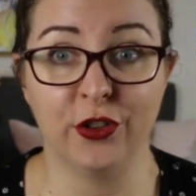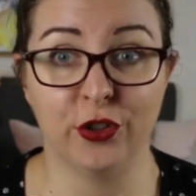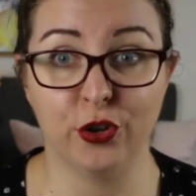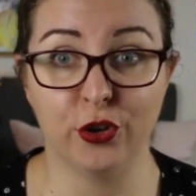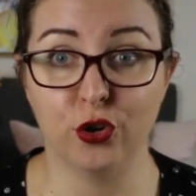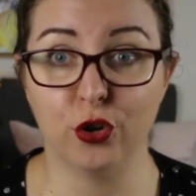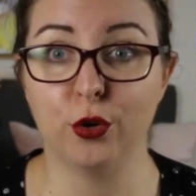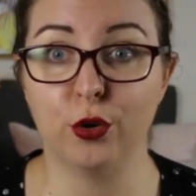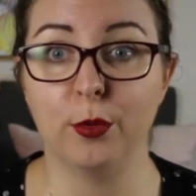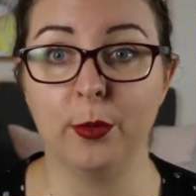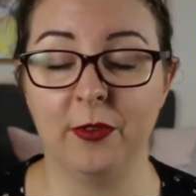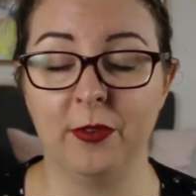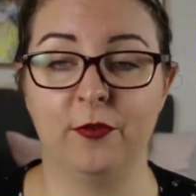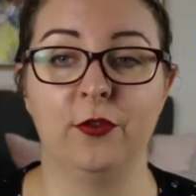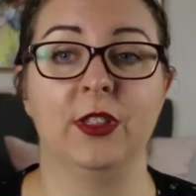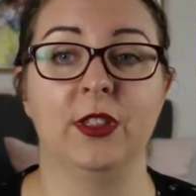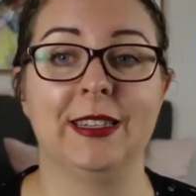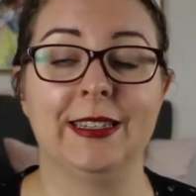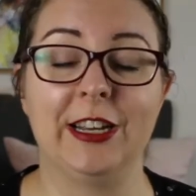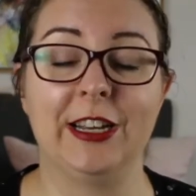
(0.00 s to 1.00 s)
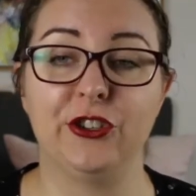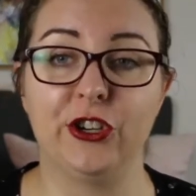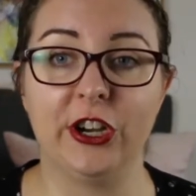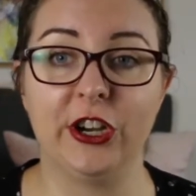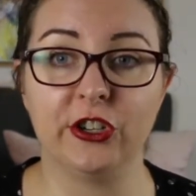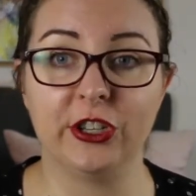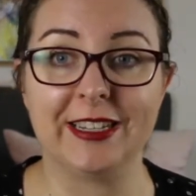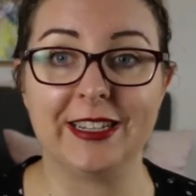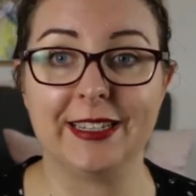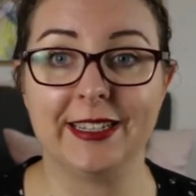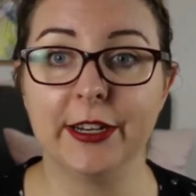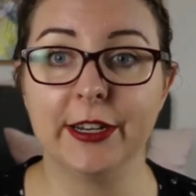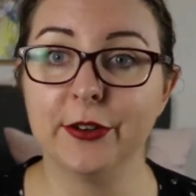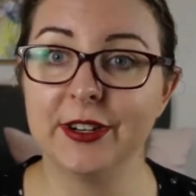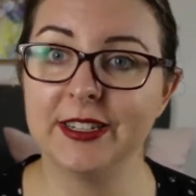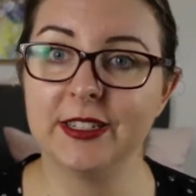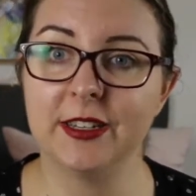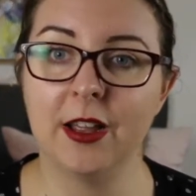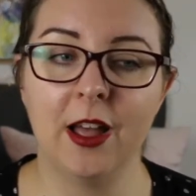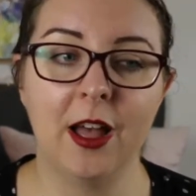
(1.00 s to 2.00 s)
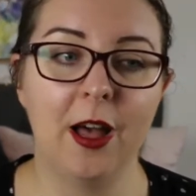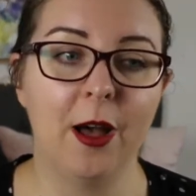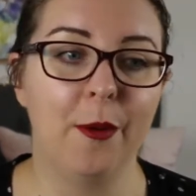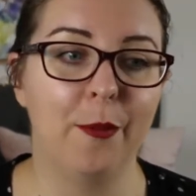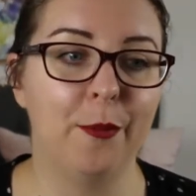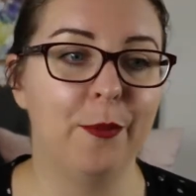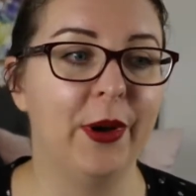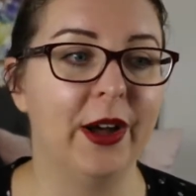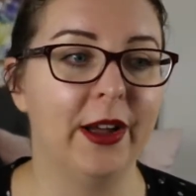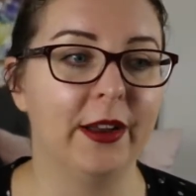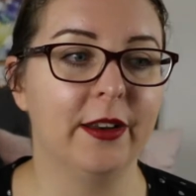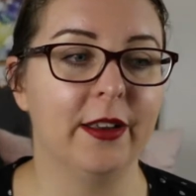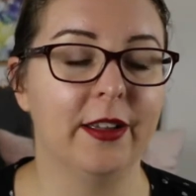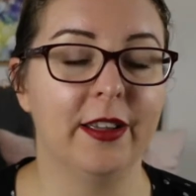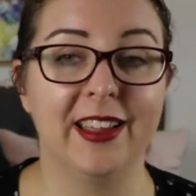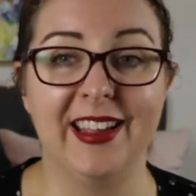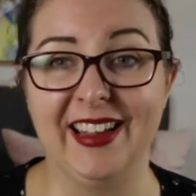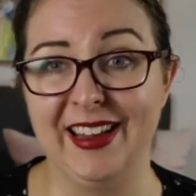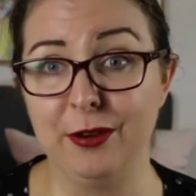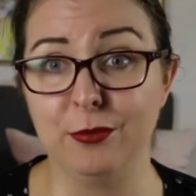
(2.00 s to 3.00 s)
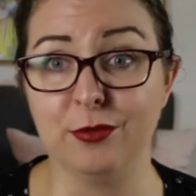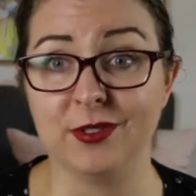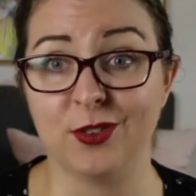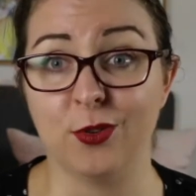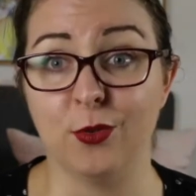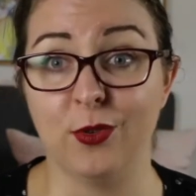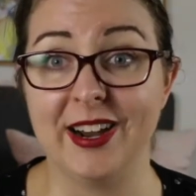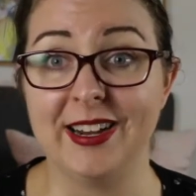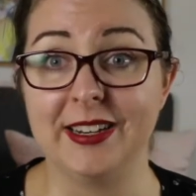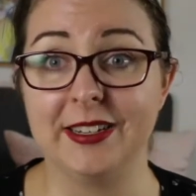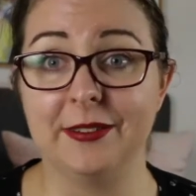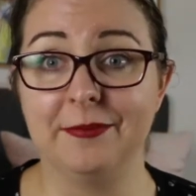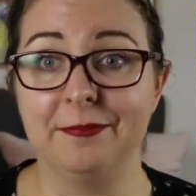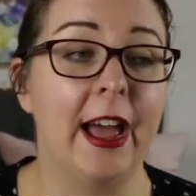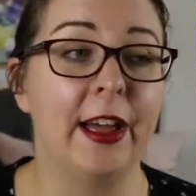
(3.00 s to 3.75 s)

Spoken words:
the norm for the Psy-Changeling series, but it was great.